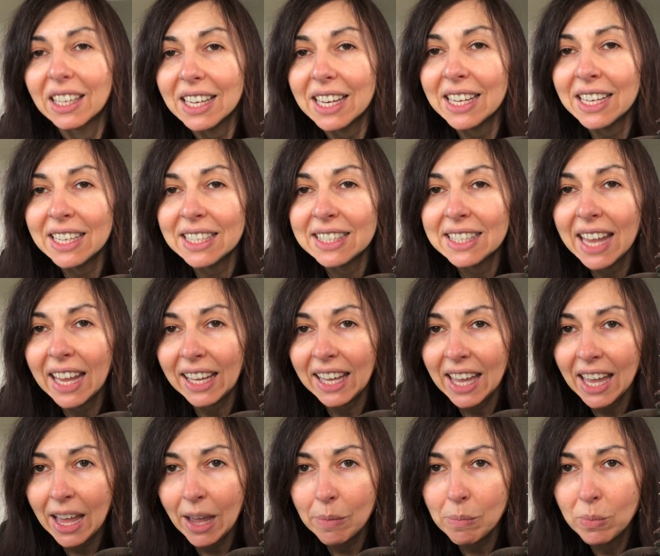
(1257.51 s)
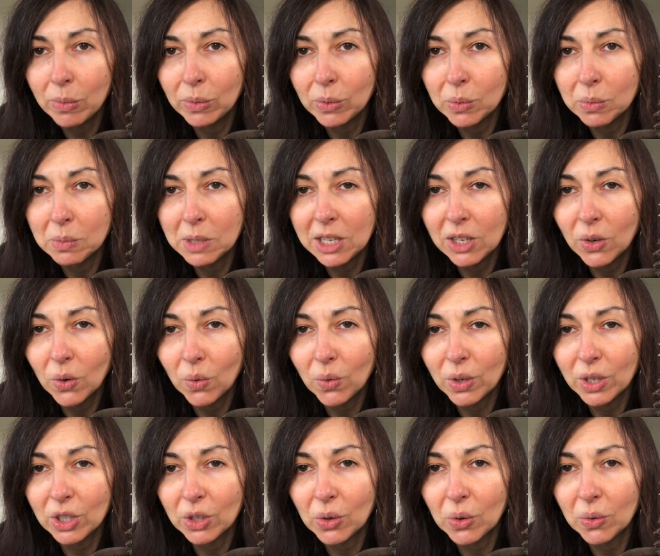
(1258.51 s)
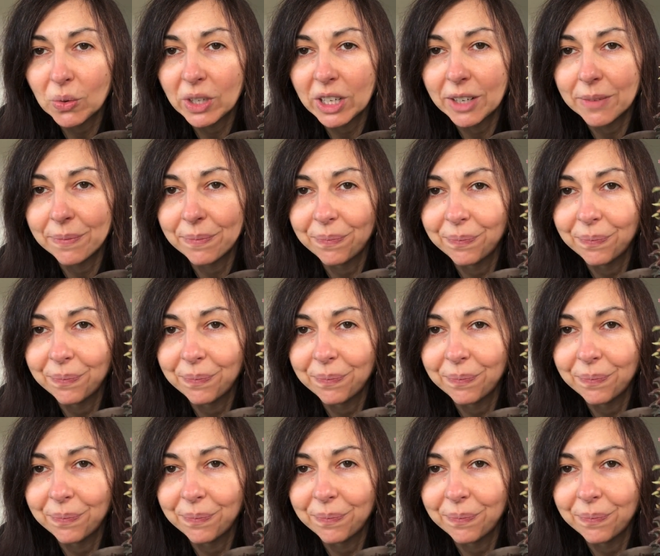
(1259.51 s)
It kept blooming over and over.